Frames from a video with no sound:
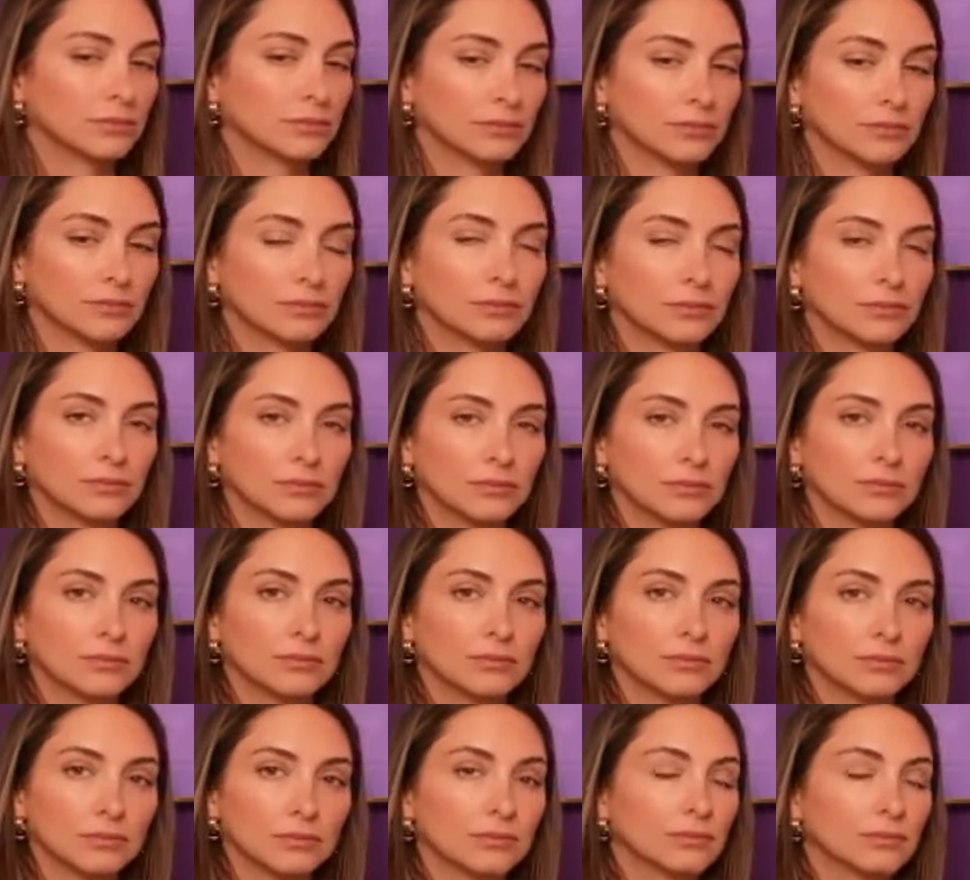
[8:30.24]

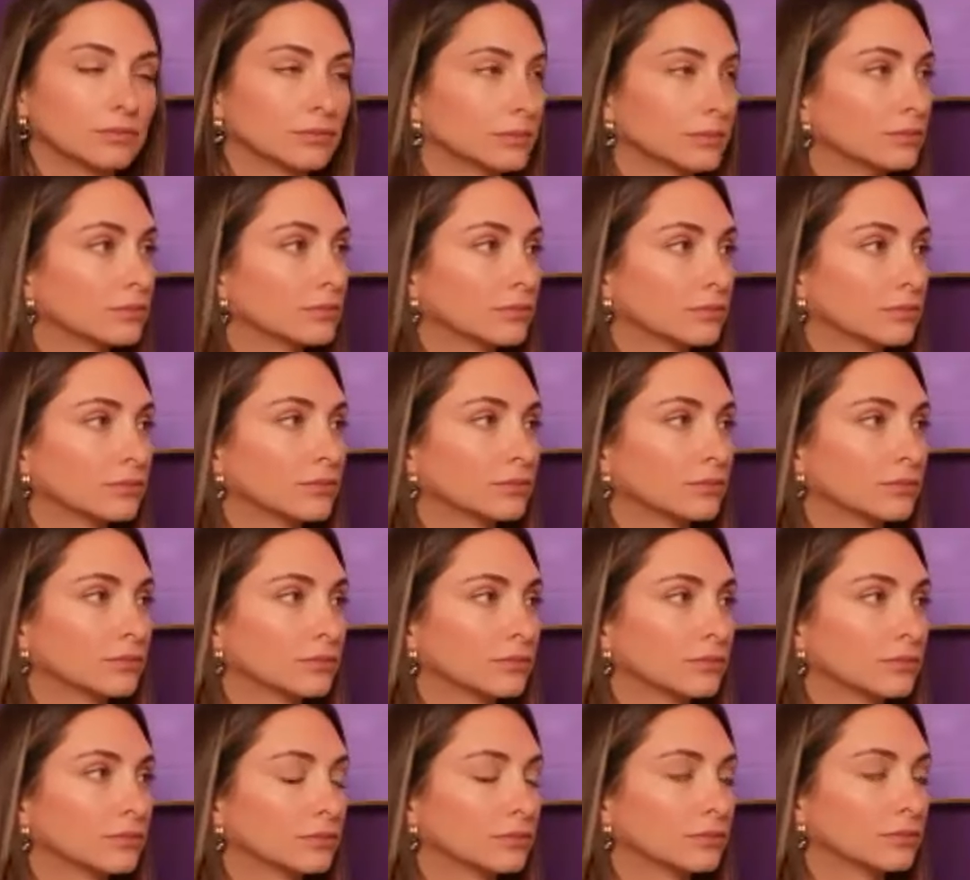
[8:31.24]

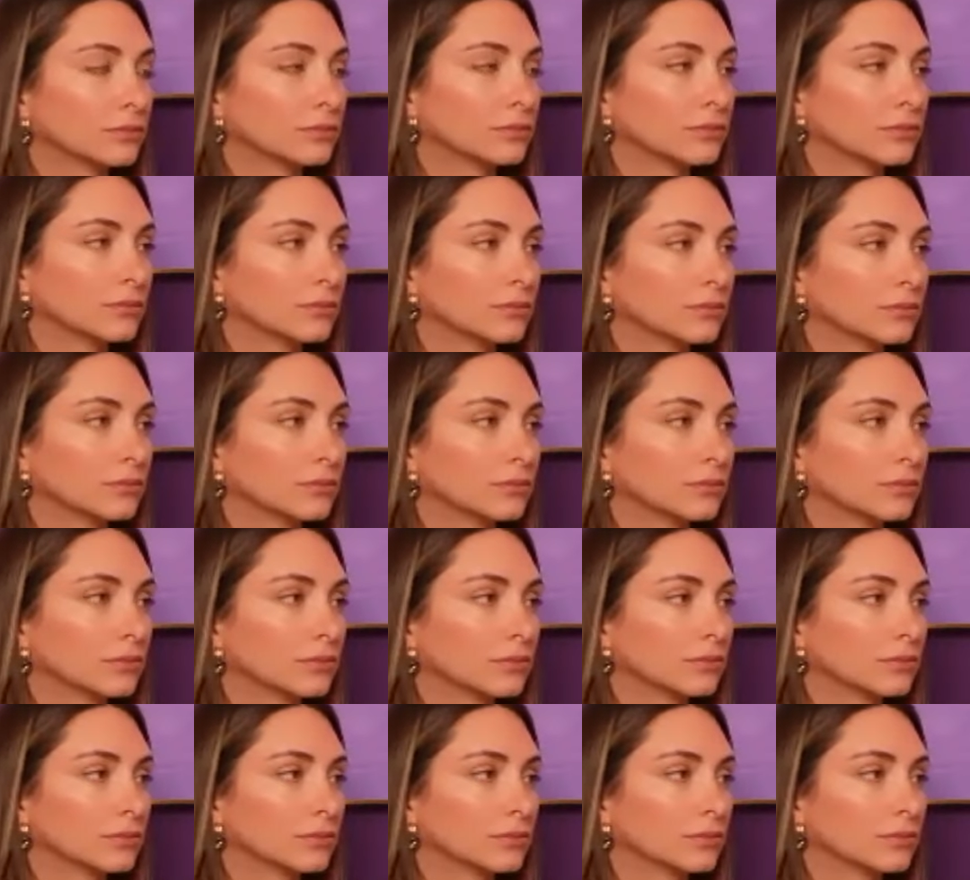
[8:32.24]

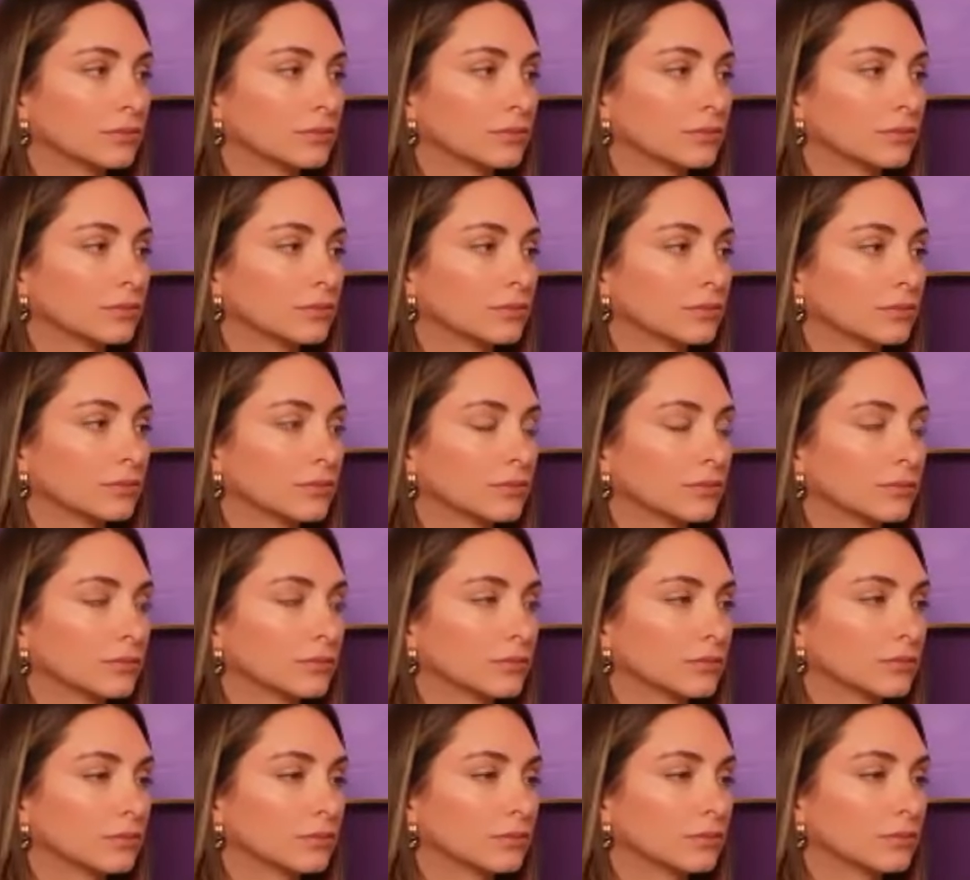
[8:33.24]

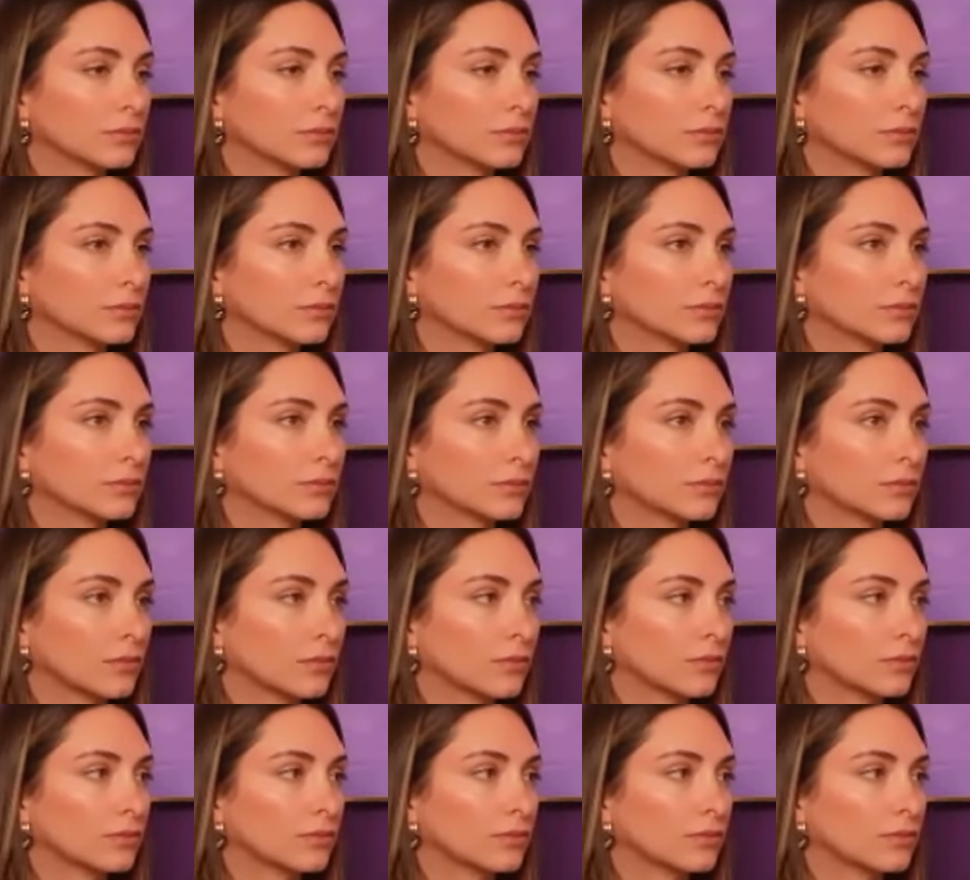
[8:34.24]
This person isn't speaking.